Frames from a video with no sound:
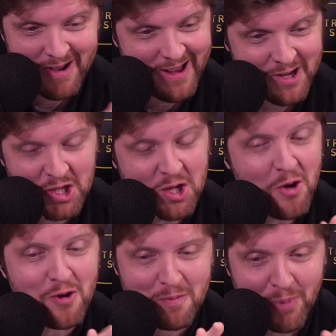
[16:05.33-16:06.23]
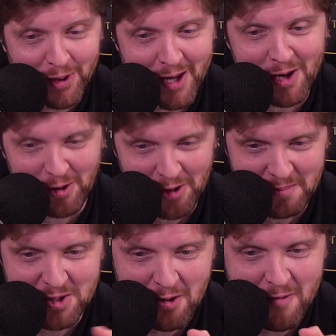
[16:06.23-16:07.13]
an astute political
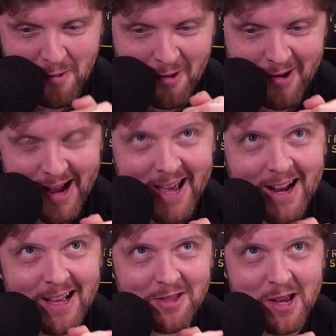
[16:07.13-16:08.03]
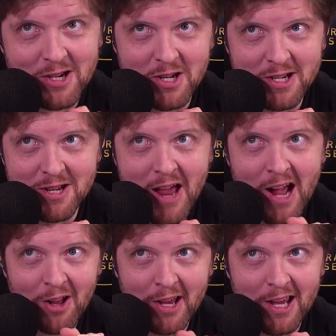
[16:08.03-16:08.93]
observer, and I think she's
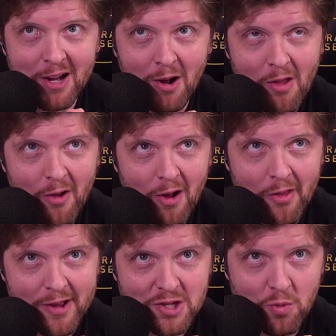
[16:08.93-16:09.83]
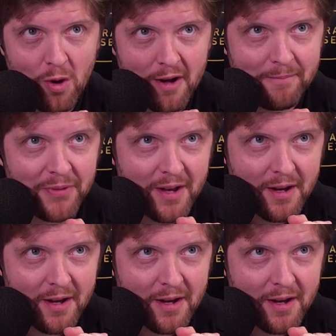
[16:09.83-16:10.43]
nailing it on this one.